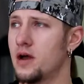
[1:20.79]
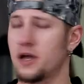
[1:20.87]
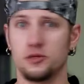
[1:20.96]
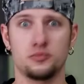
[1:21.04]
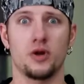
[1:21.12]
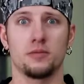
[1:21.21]

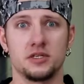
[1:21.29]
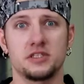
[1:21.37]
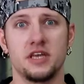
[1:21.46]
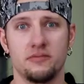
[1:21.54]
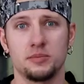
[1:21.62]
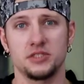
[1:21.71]
I could probably
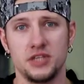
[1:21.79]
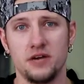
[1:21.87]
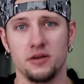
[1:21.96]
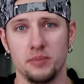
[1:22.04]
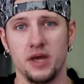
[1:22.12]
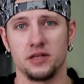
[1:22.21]
save
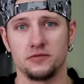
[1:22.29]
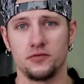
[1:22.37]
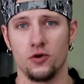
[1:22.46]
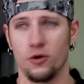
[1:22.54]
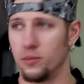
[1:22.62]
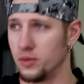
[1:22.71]
Pantera band
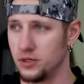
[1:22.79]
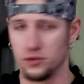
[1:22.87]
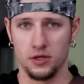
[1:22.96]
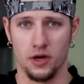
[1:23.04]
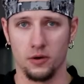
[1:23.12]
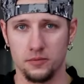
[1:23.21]
from,
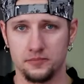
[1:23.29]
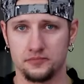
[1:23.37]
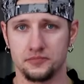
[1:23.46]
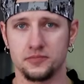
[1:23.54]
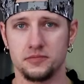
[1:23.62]
you know,